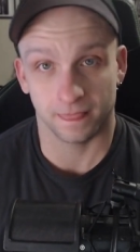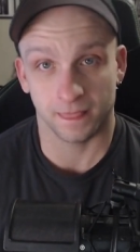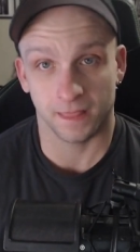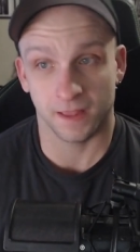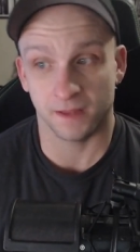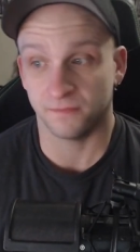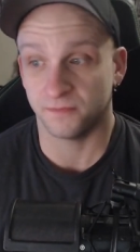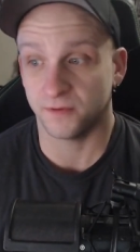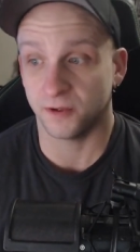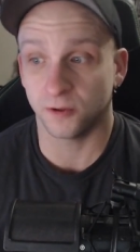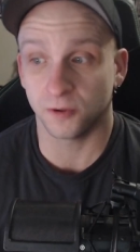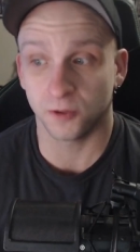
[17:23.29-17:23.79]

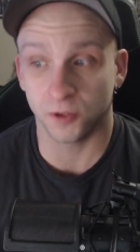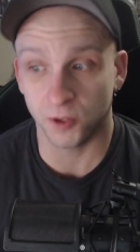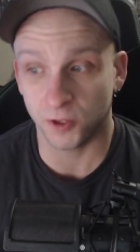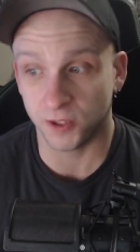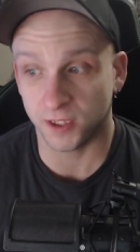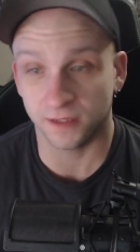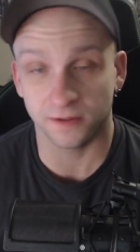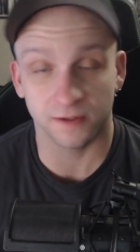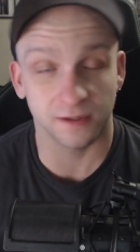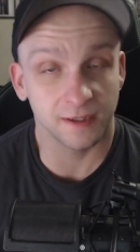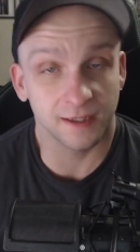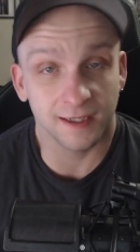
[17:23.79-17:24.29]
If they're
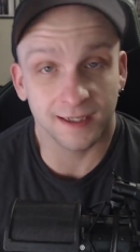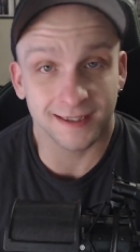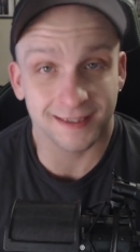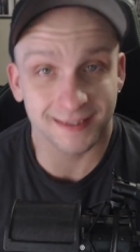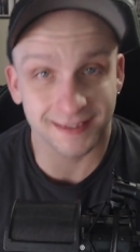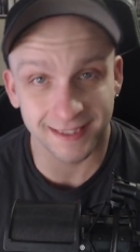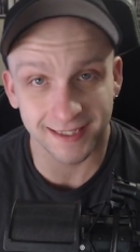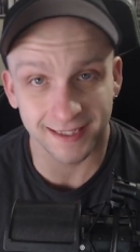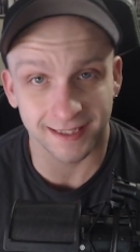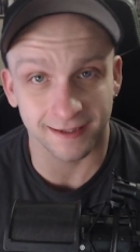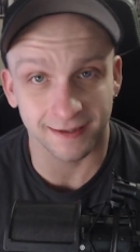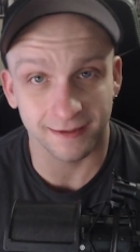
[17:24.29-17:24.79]
looking, they're going to
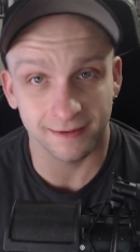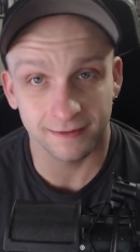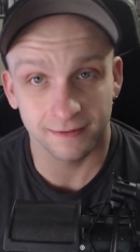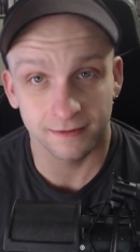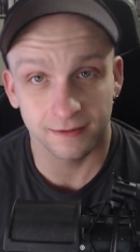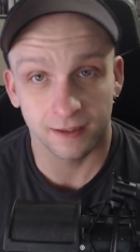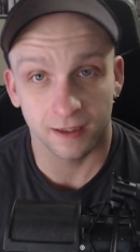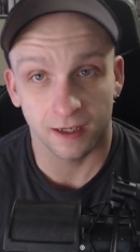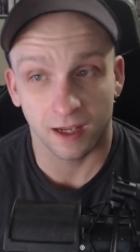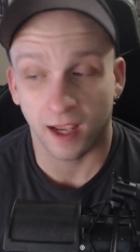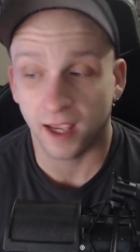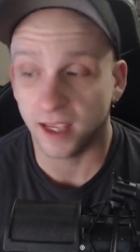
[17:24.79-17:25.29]
see it.
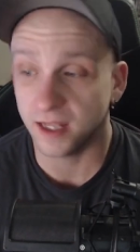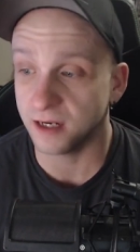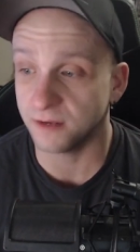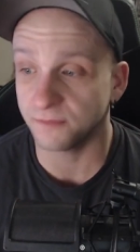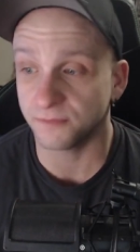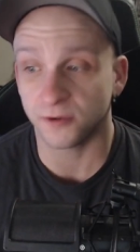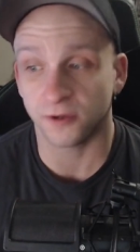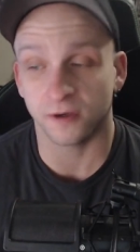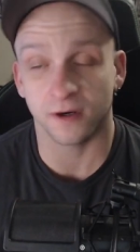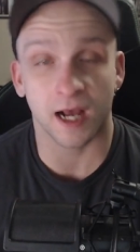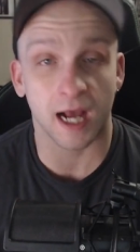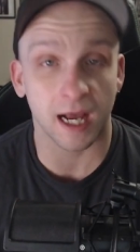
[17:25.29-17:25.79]
And if
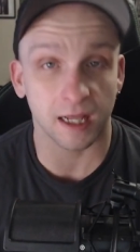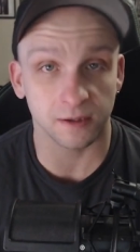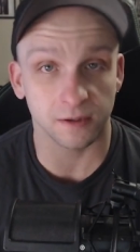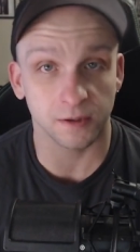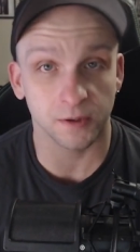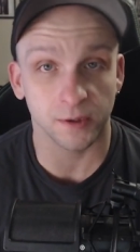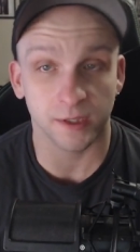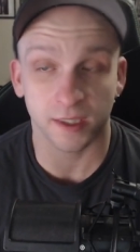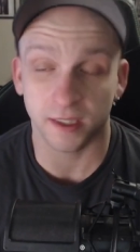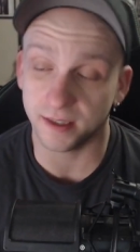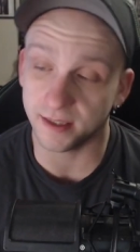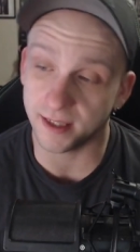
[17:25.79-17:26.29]
they're not
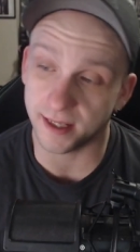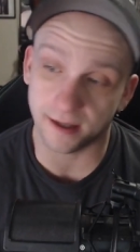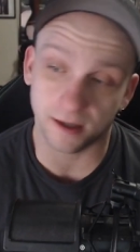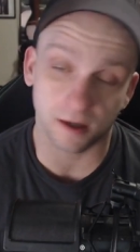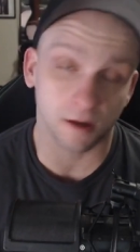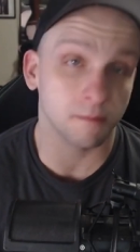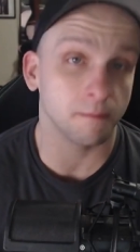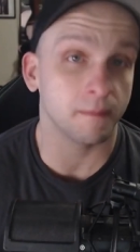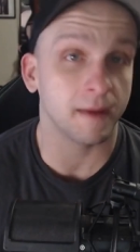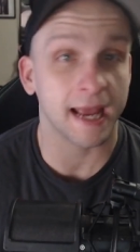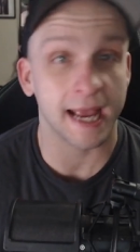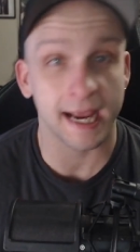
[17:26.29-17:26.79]
looking and they
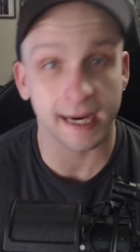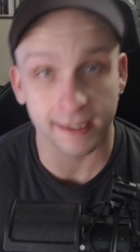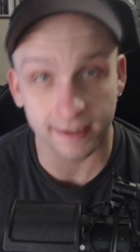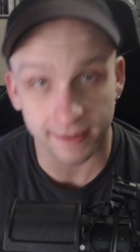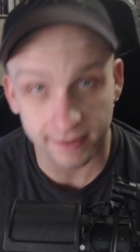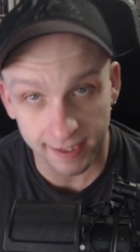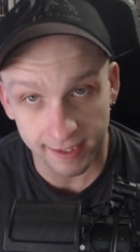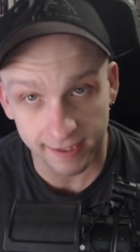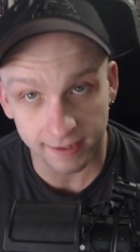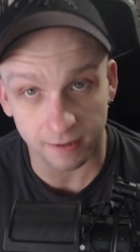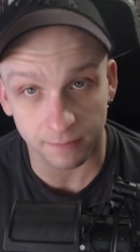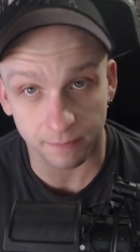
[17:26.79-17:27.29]
come back and
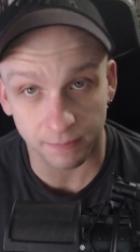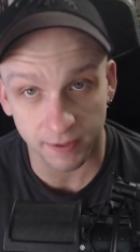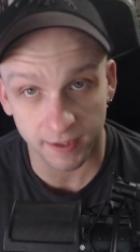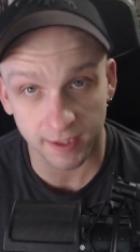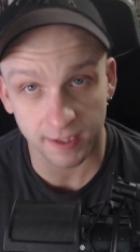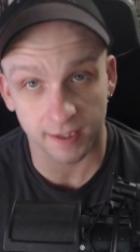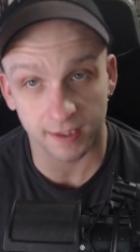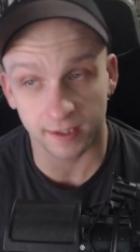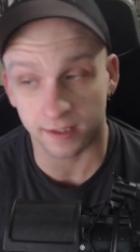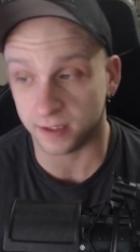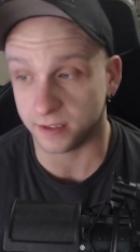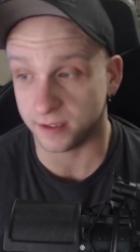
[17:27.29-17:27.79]
take a
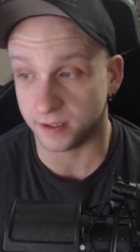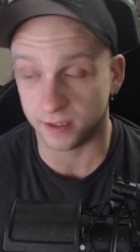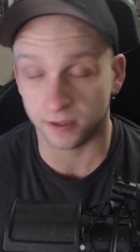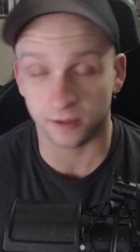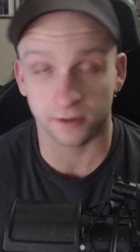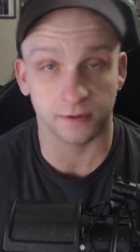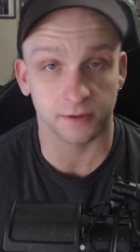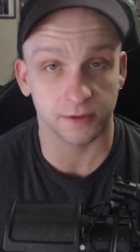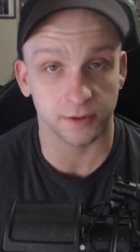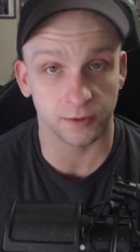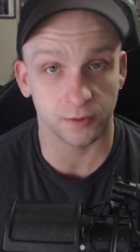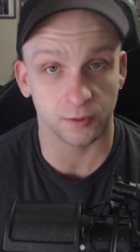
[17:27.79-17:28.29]
peek in a year
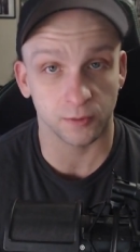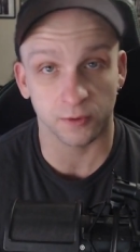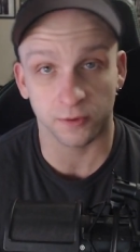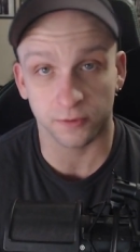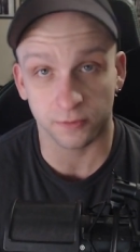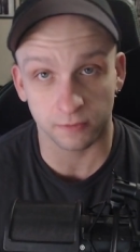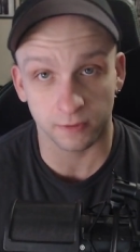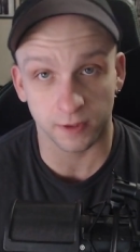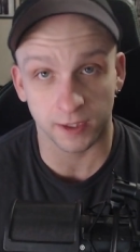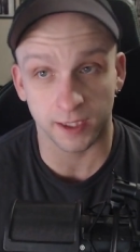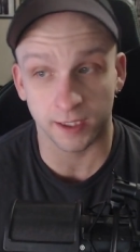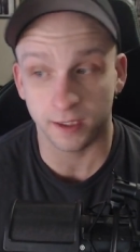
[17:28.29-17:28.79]
or two or
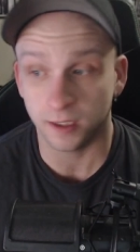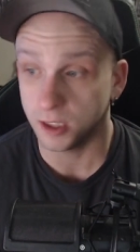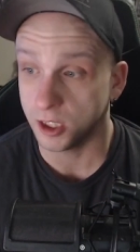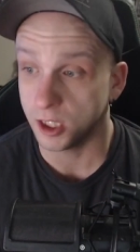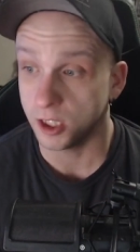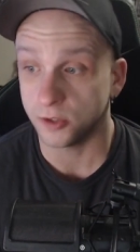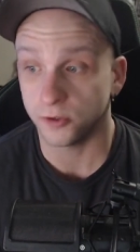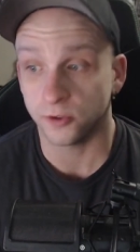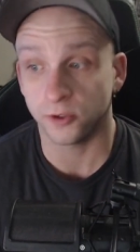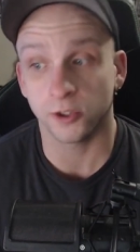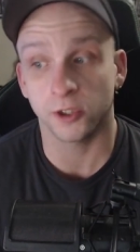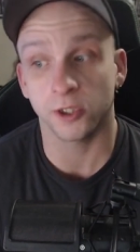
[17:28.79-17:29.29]
three,
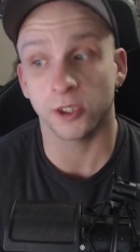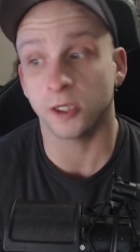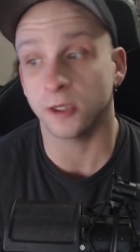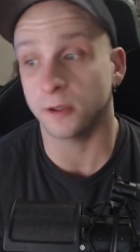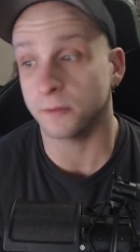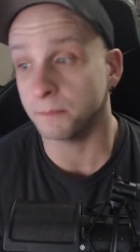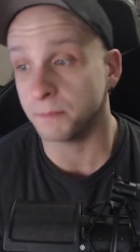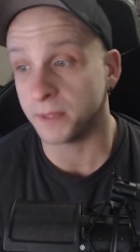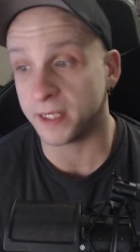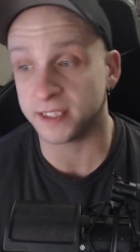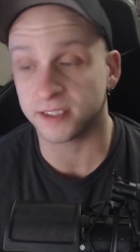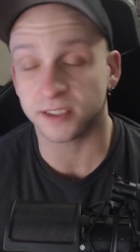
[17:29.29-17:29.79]
they're going to
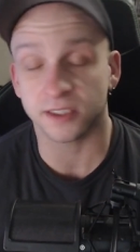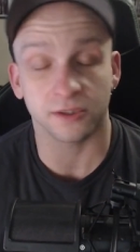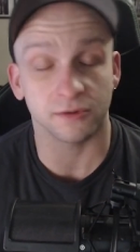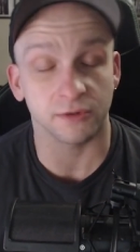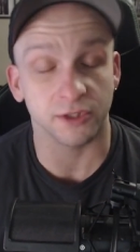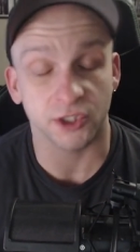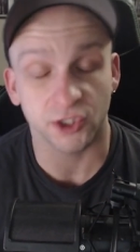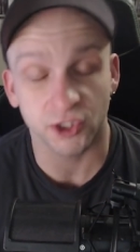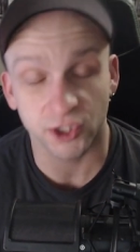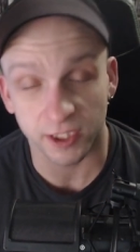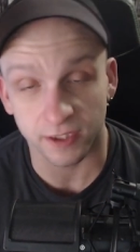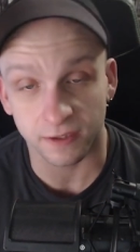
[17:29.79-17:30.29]

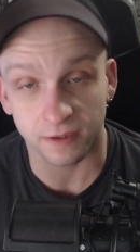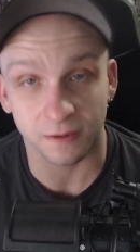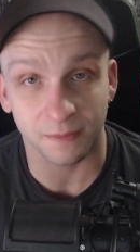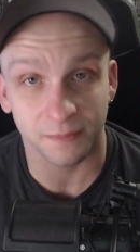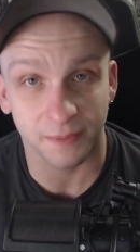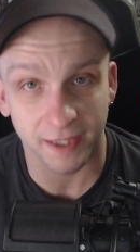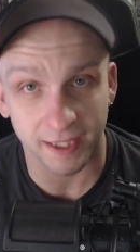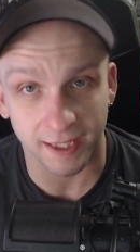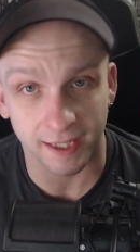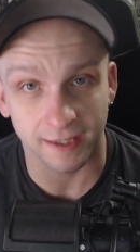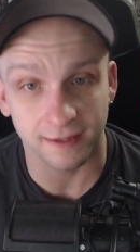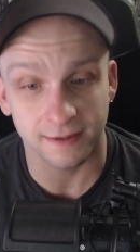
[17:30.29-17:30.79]
basically shit their
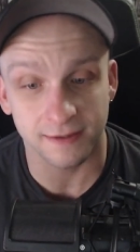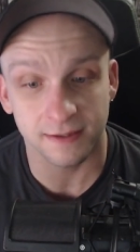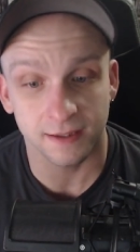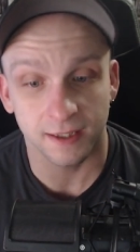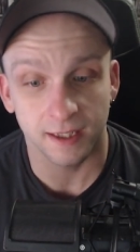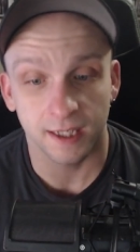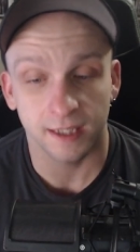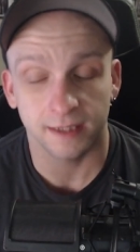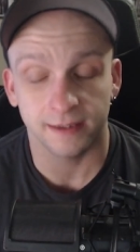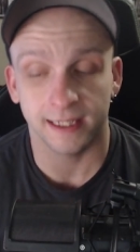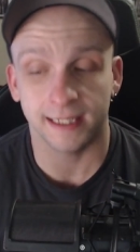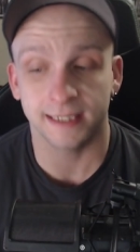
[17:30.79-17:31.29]
pants.
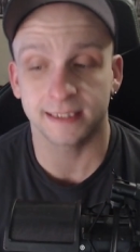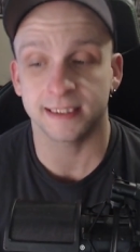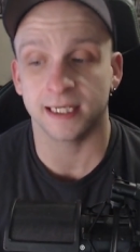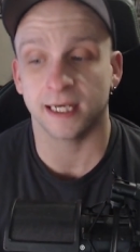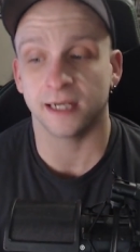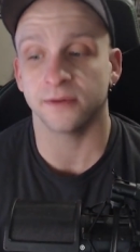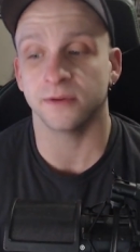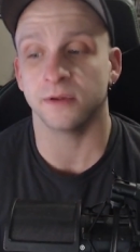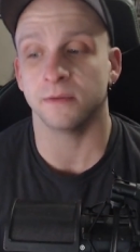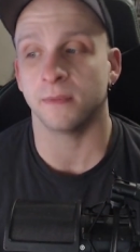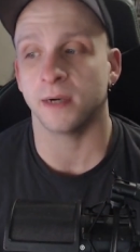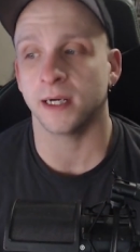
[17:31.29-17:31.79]
That's
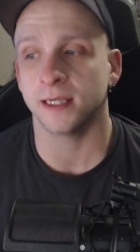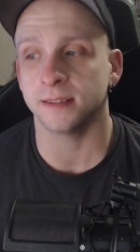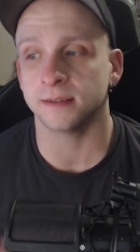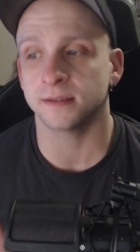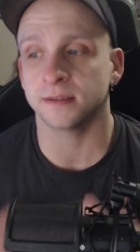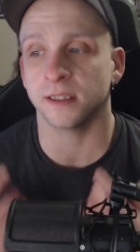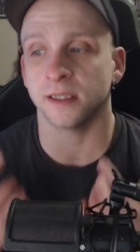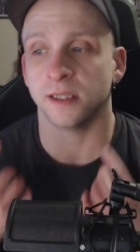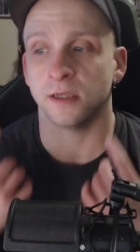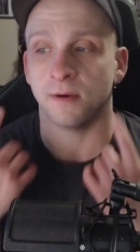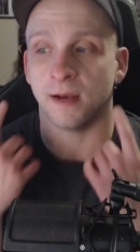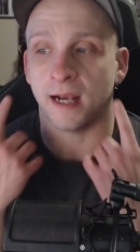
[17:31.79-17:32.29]
how the
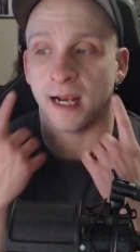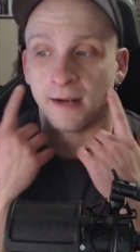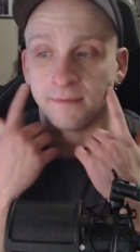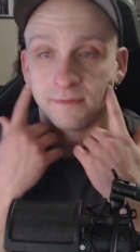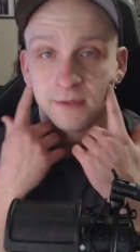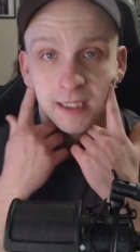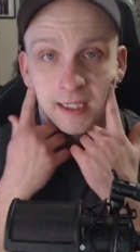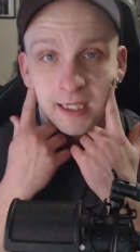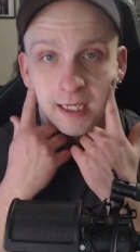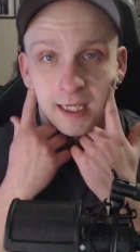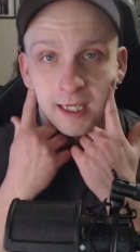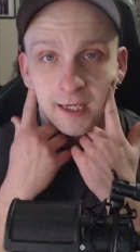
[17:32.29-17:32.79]
mindset you have
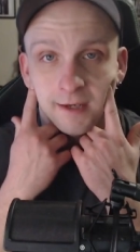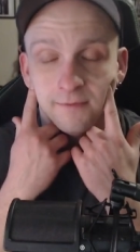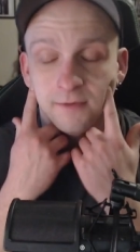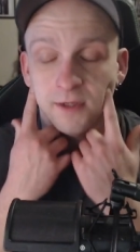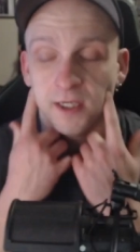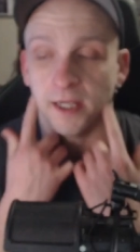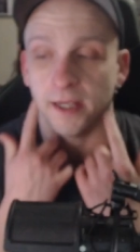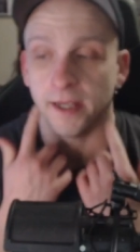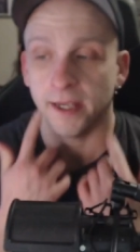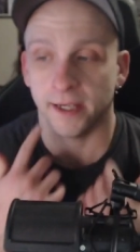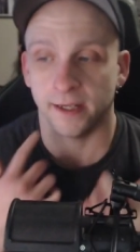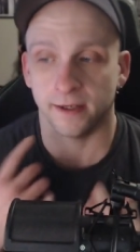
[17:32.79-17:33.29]
to have.
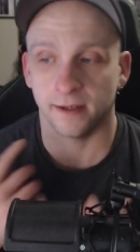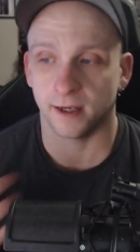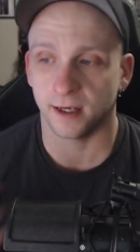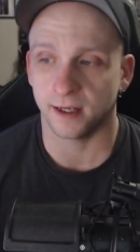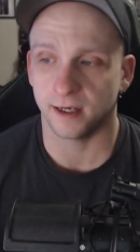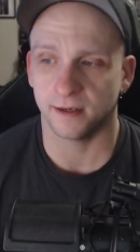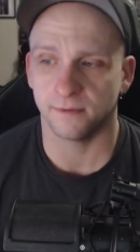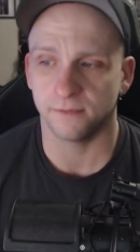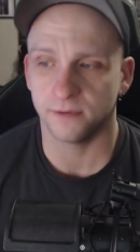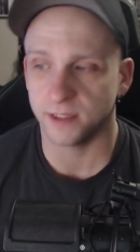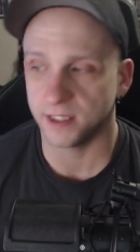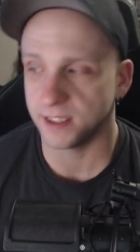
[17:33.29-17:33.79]
And not
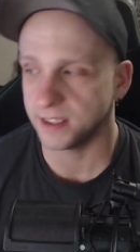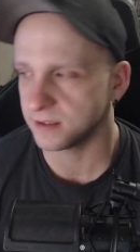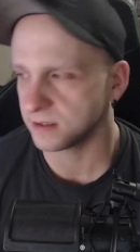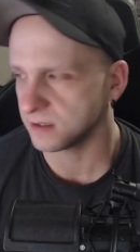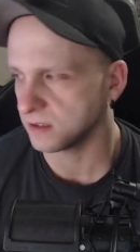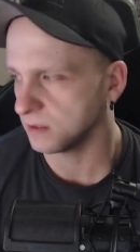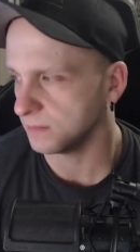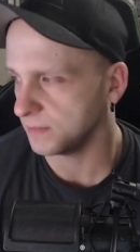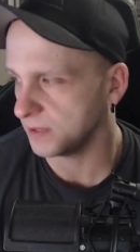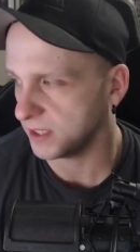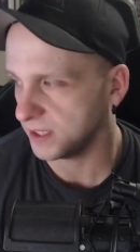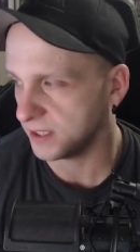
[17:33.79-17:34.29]
every day is
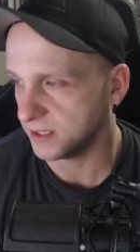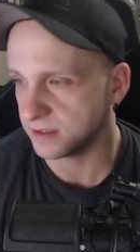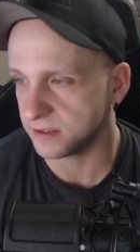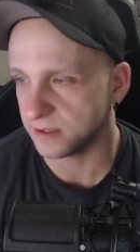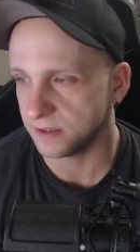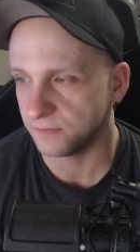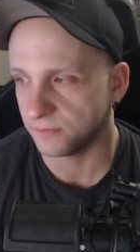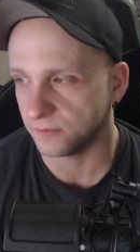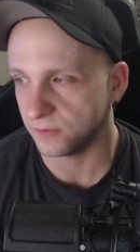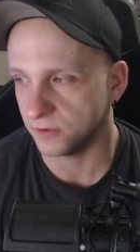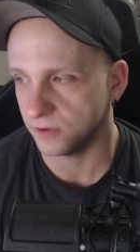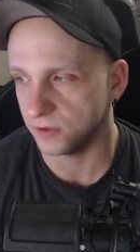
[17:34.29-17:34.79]
going to be
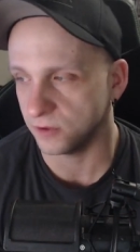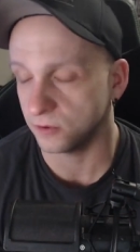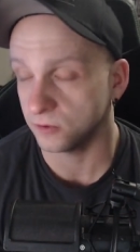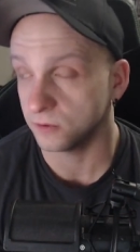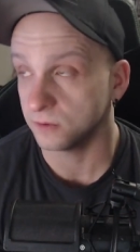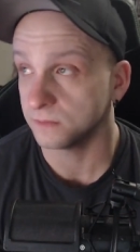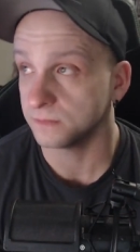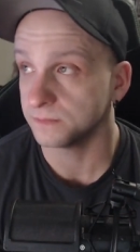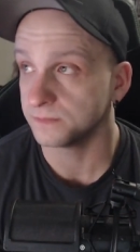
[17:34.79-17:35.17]
easy for you.